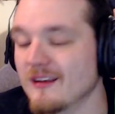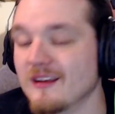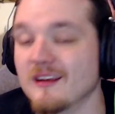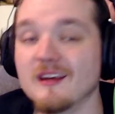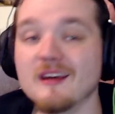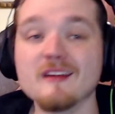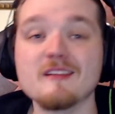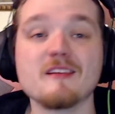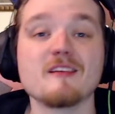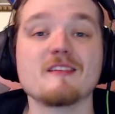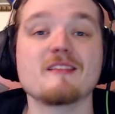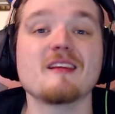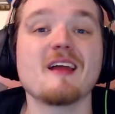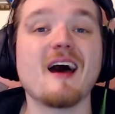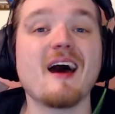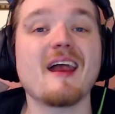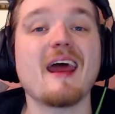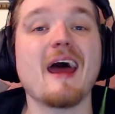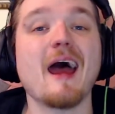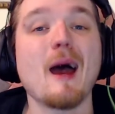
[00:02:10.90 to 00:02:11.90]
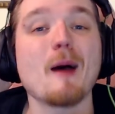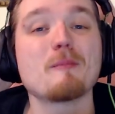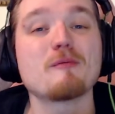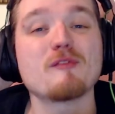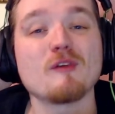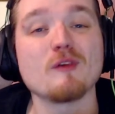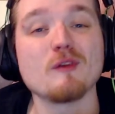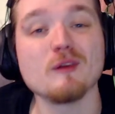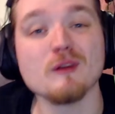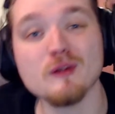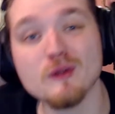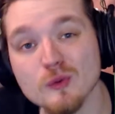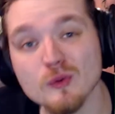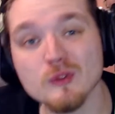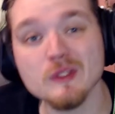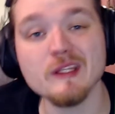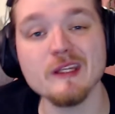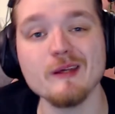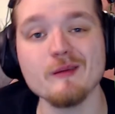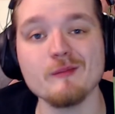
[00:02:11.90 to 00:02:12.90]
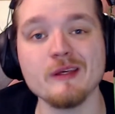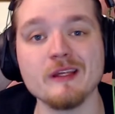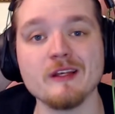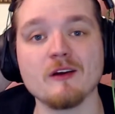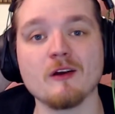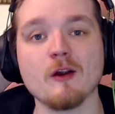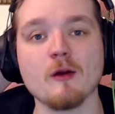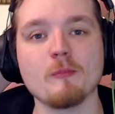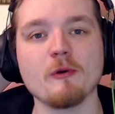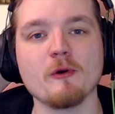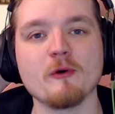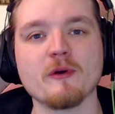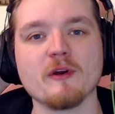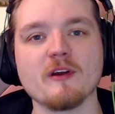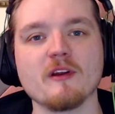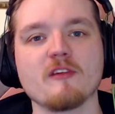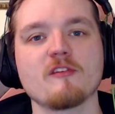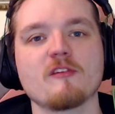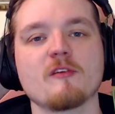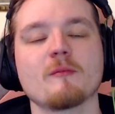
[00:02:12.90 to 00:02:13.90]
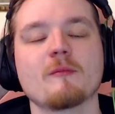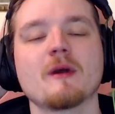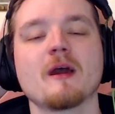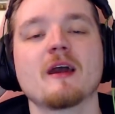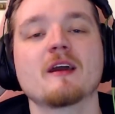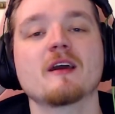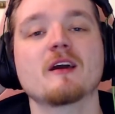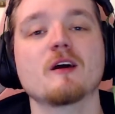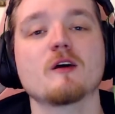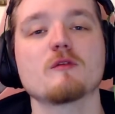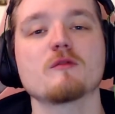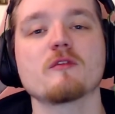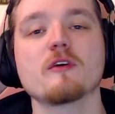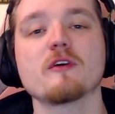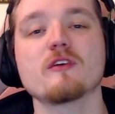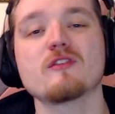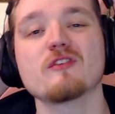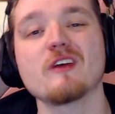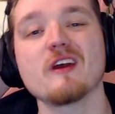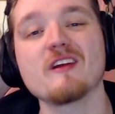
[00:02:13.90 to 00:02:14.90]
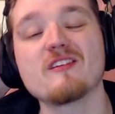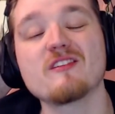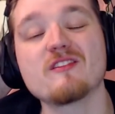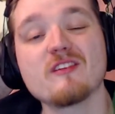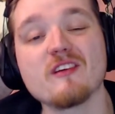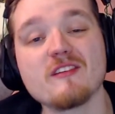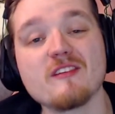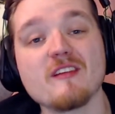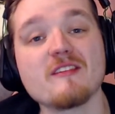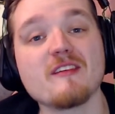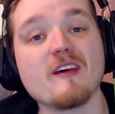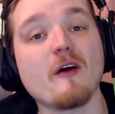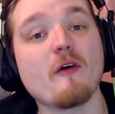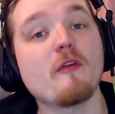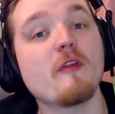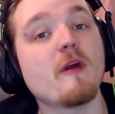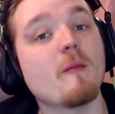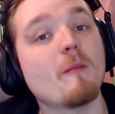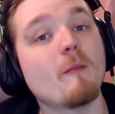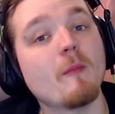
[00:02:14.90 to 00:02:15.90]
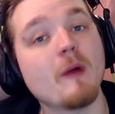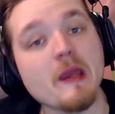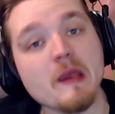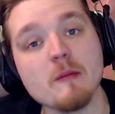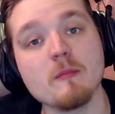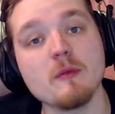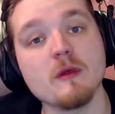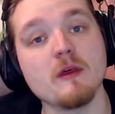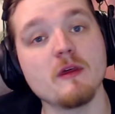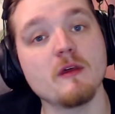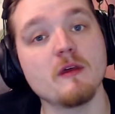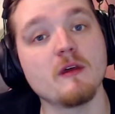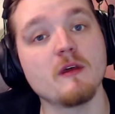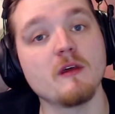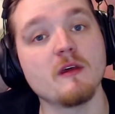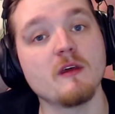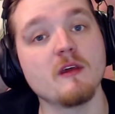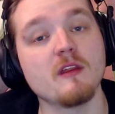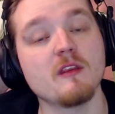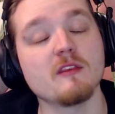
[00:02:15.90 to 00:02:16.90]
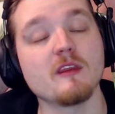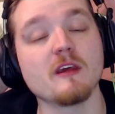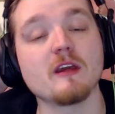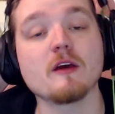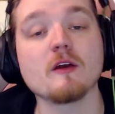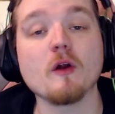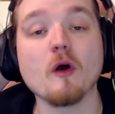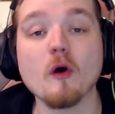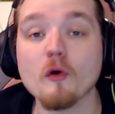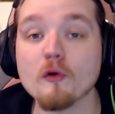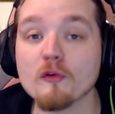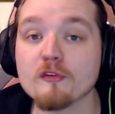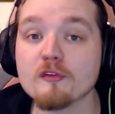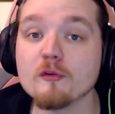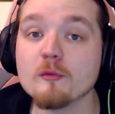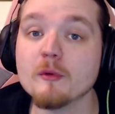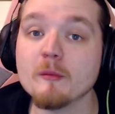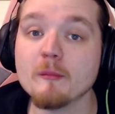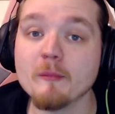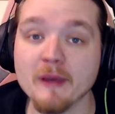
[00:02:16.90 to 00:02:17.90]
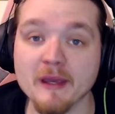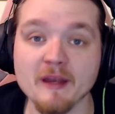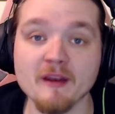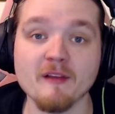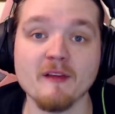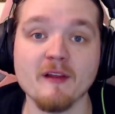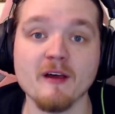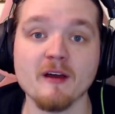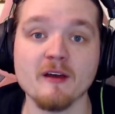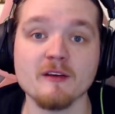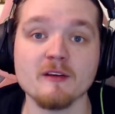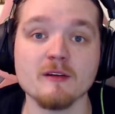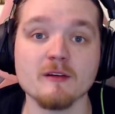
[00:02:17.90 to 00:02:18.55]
It does not absolutely mean our opponent is in man coverage. It's just a tell they might be. They could also be man aligned.